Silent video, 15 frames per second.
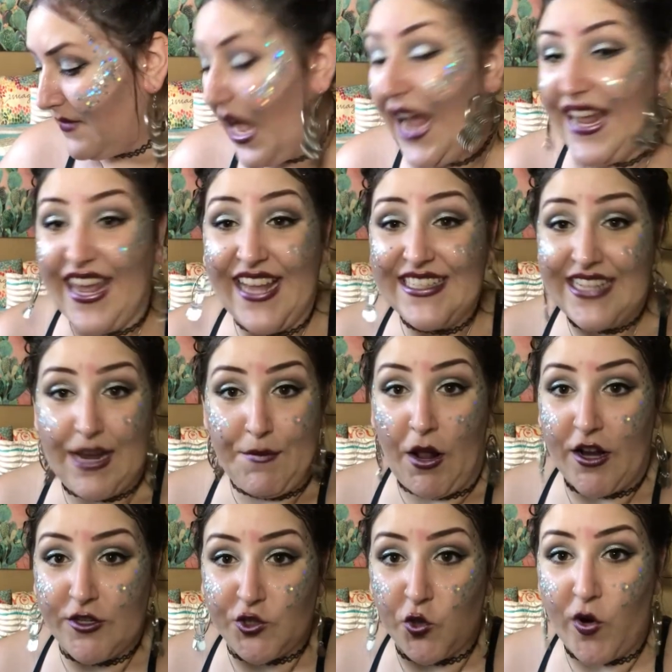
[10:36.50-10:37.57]
I can't say I'm
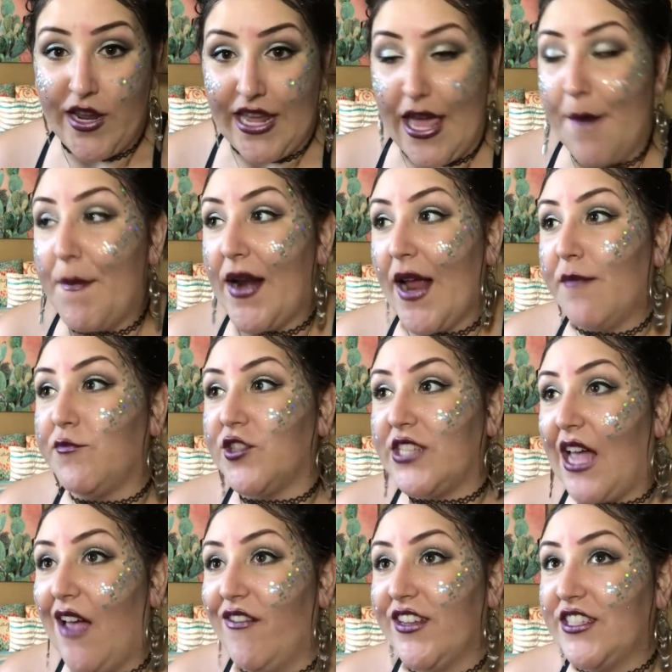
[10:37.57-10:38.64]
not enjoying it, but I'm just
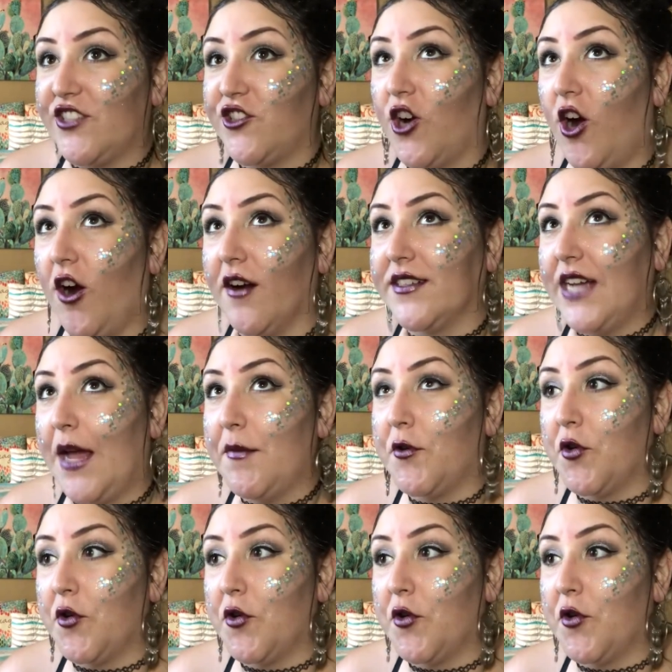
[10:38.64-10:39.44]
having such a hard time